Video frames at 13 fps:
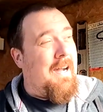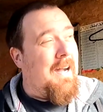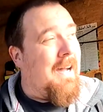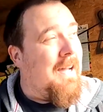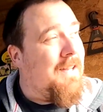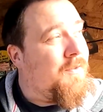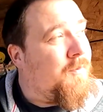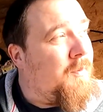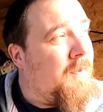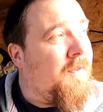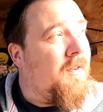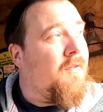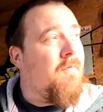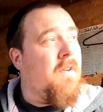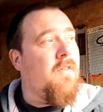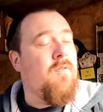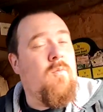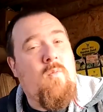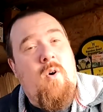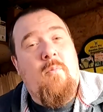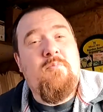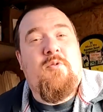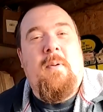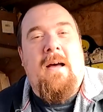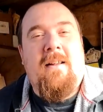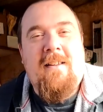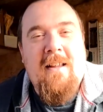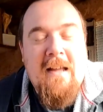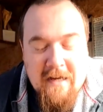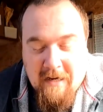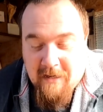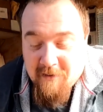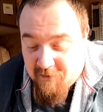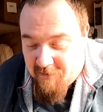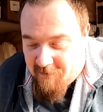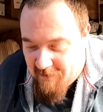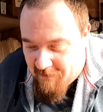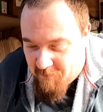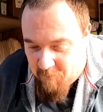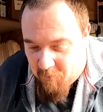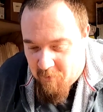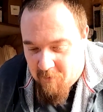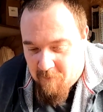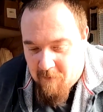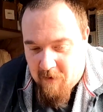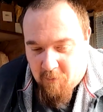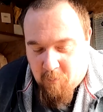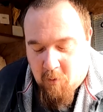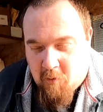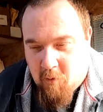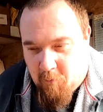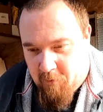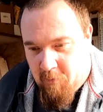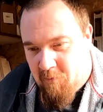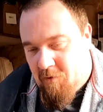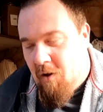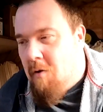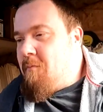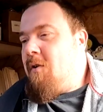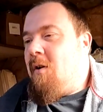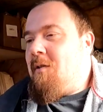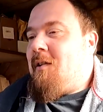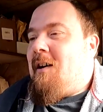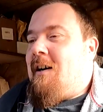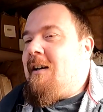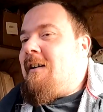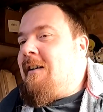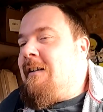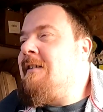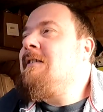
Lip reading: and with this recent warm spell, I actually said in one of the Facebook groups, I think it was allotment online,